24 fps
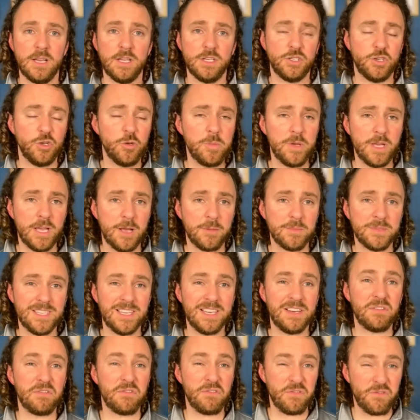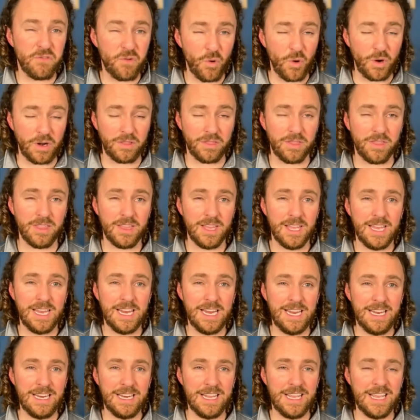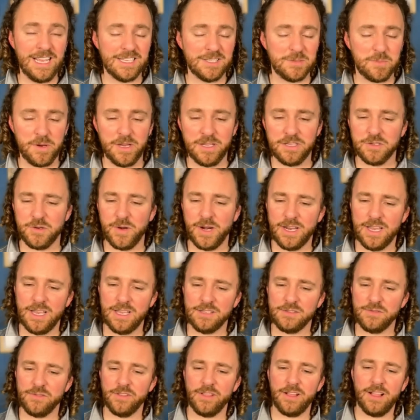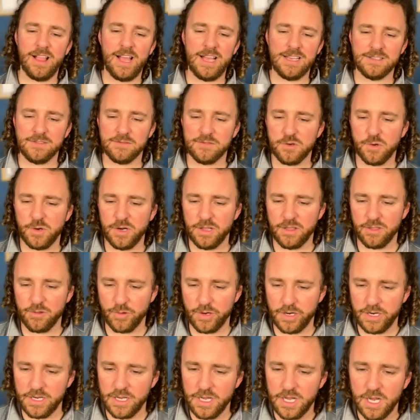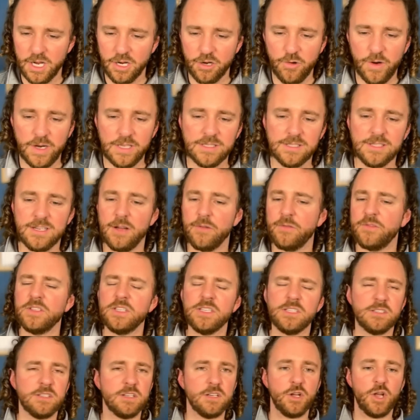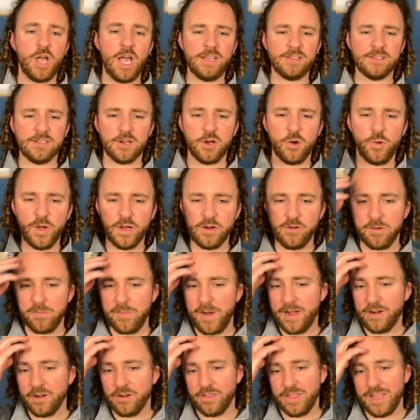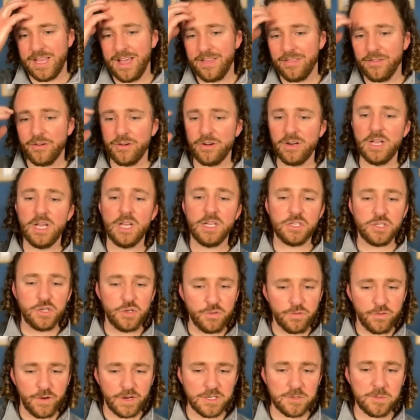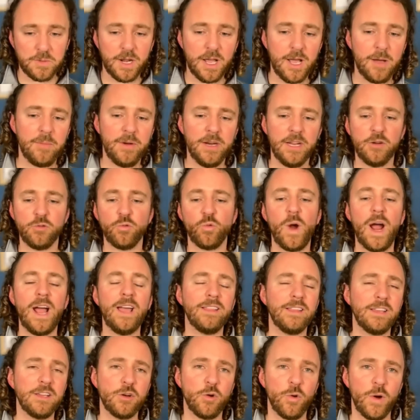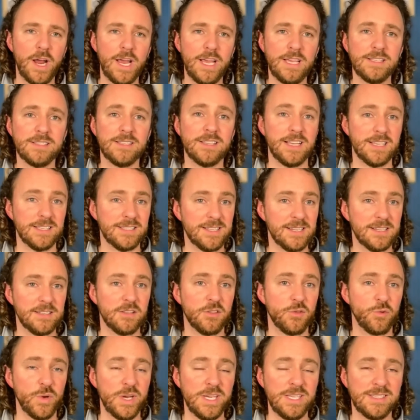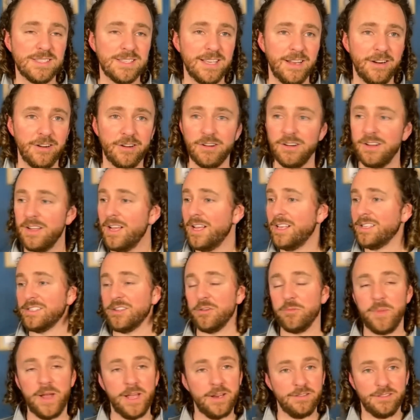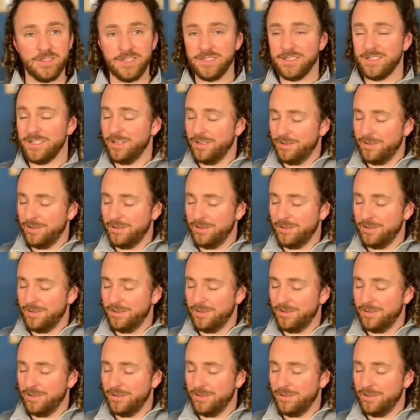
Toomey comes in fourth in ESPN's rankings for the class of 23. Great stuff. And just as a quick reminder, the other two freshmen coming in, Riley Gray's a 6'3 center. So, man, just